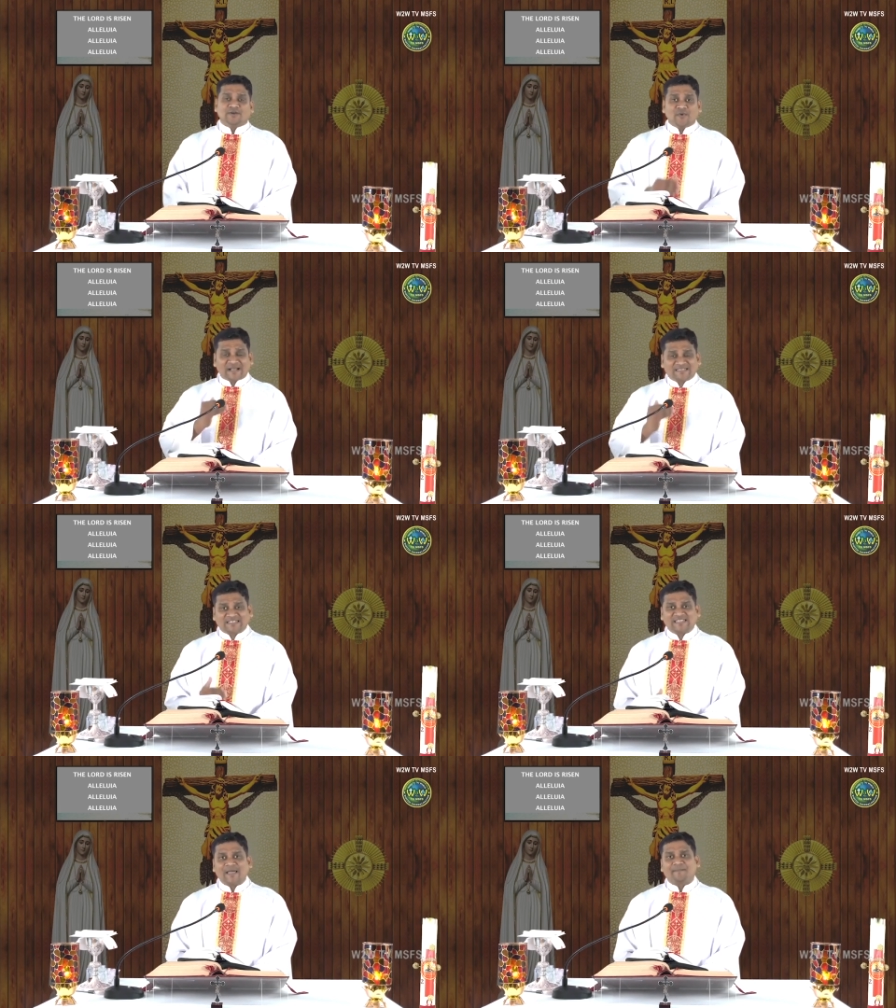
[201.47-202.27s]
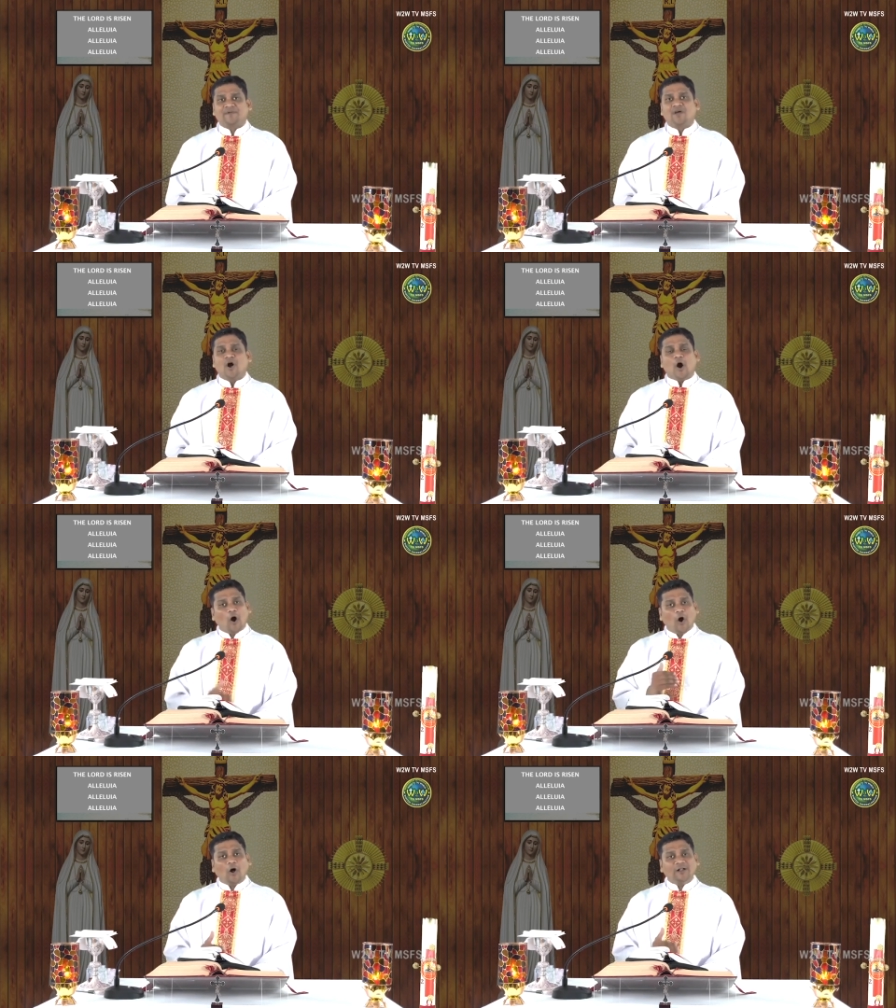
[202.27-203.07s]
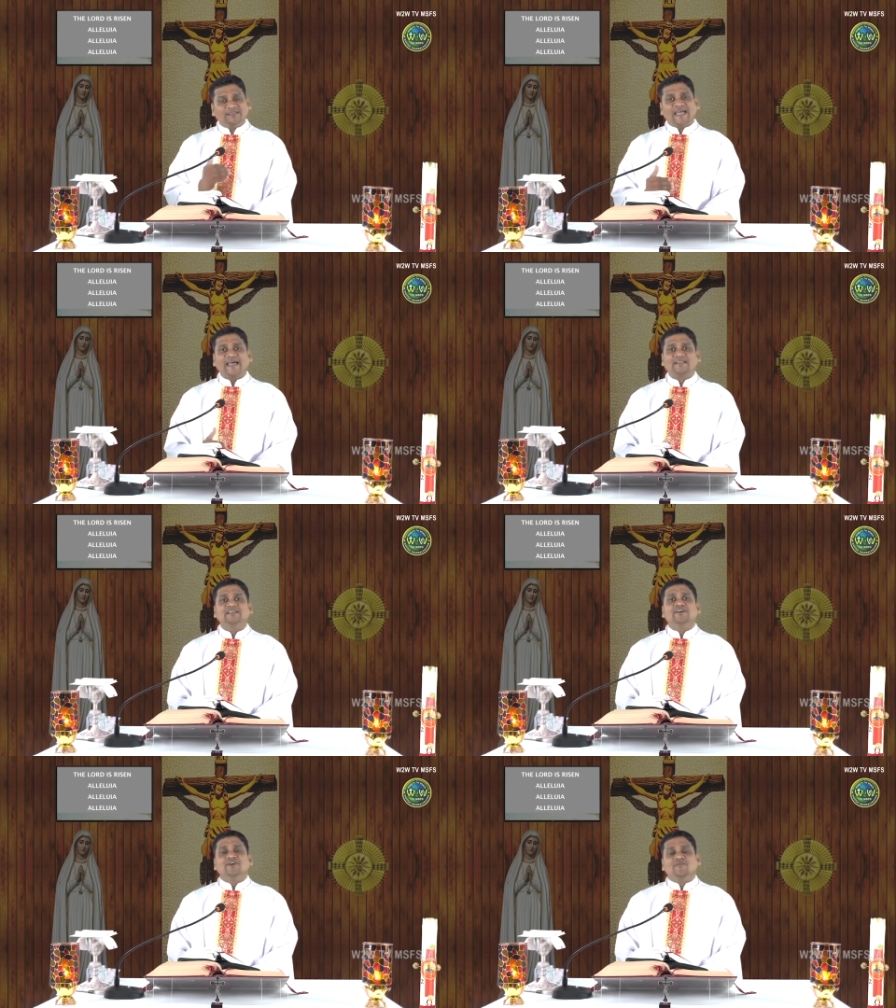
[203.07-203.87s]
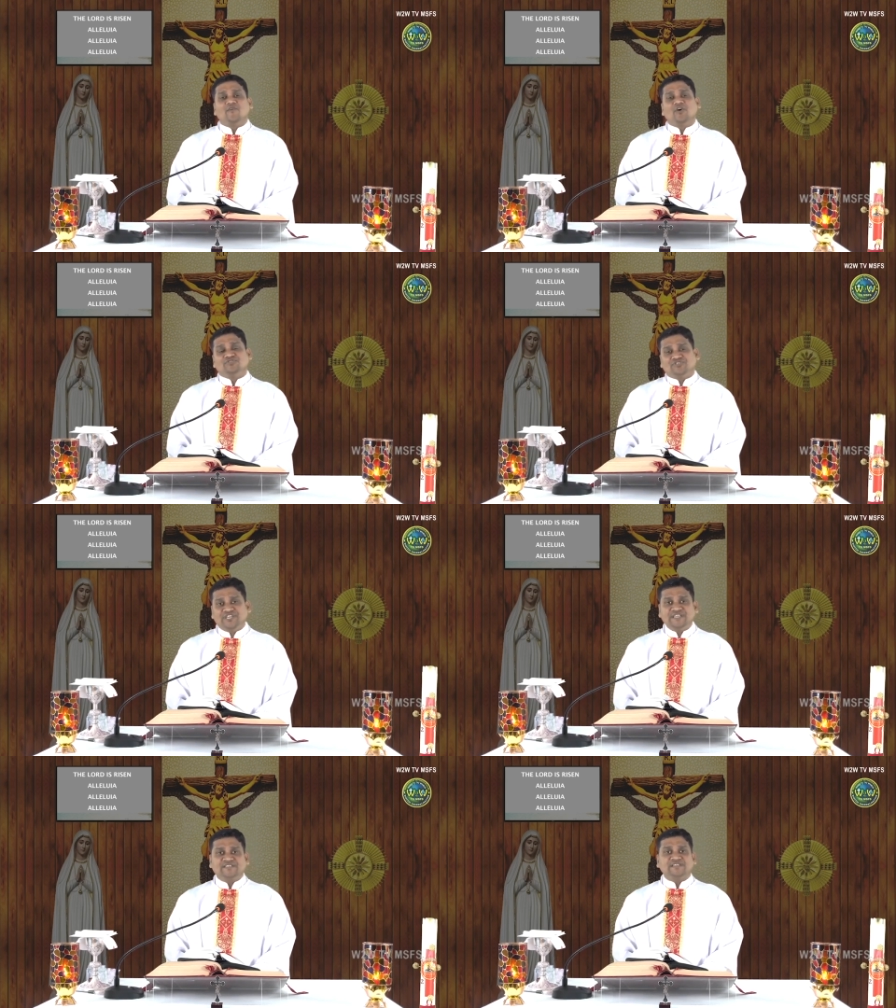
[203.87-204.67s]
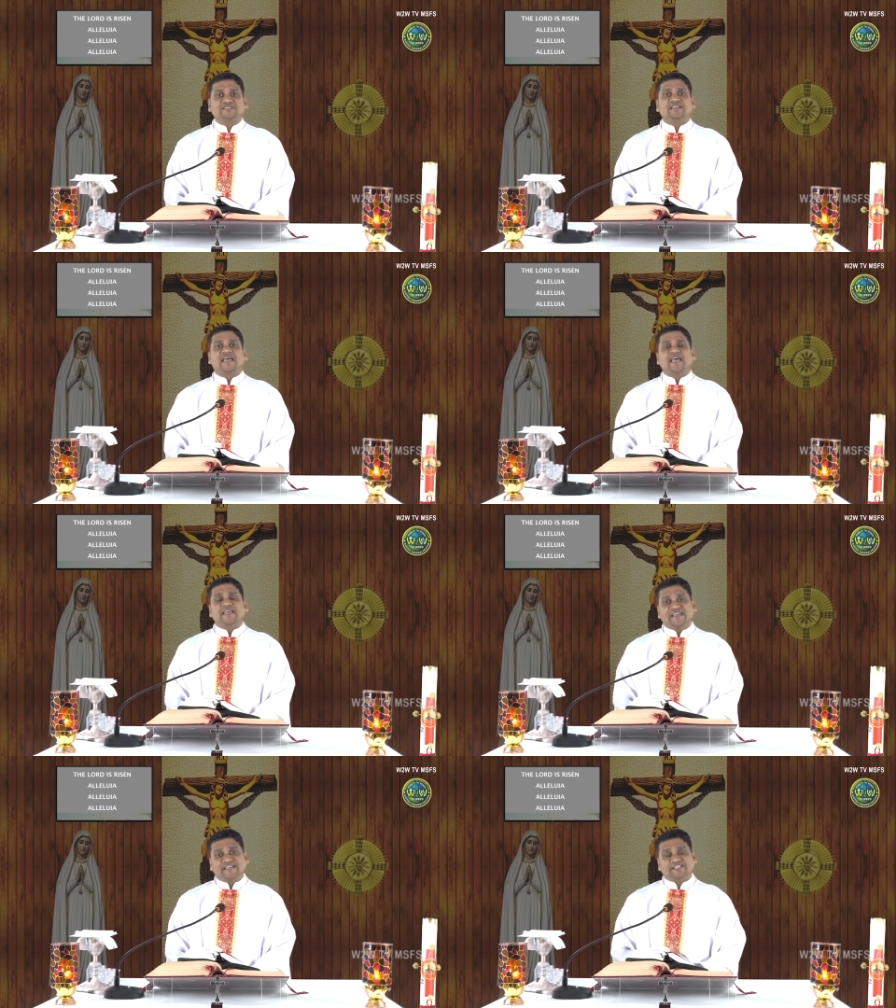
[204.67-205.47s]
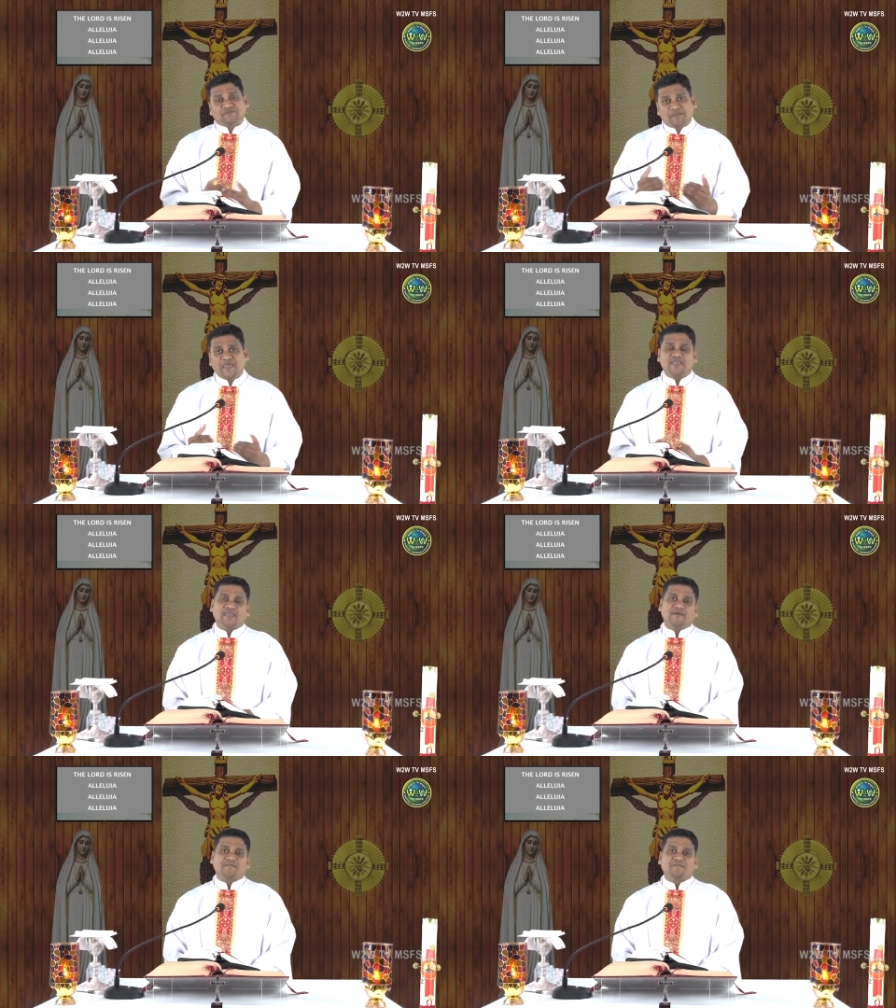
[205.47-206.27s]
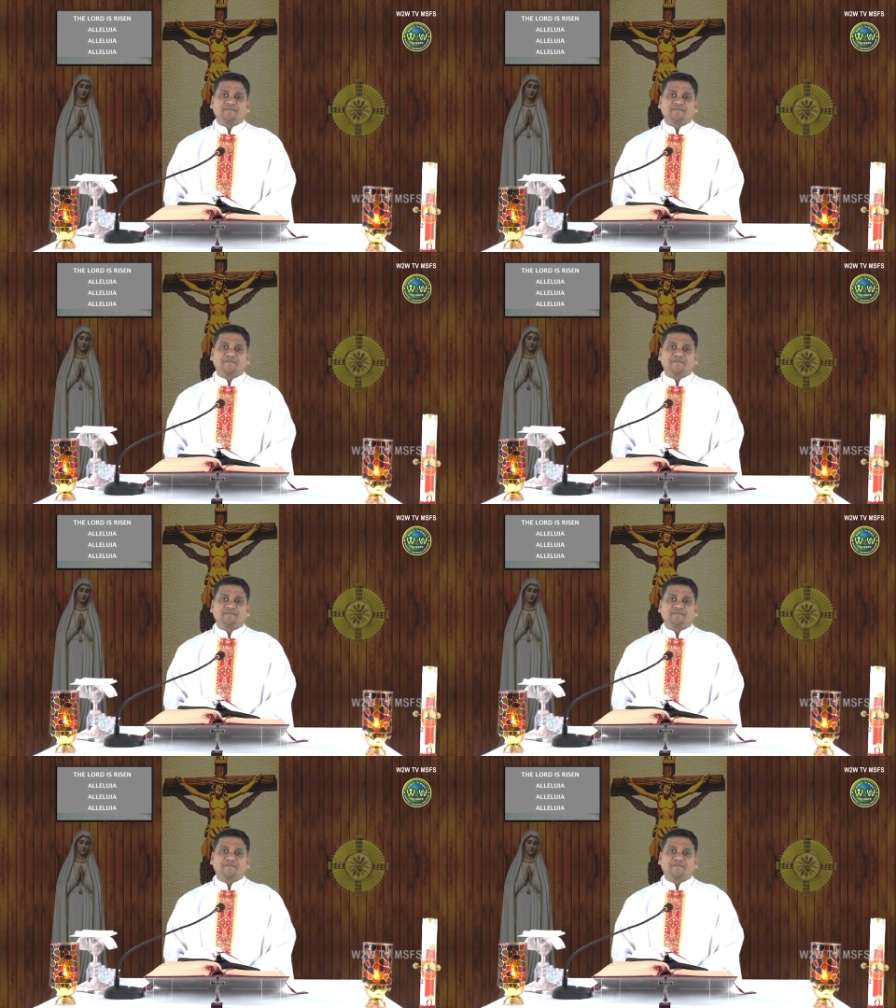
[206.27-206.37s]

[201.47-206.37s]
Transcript: to accept all that what Jesus is speaking.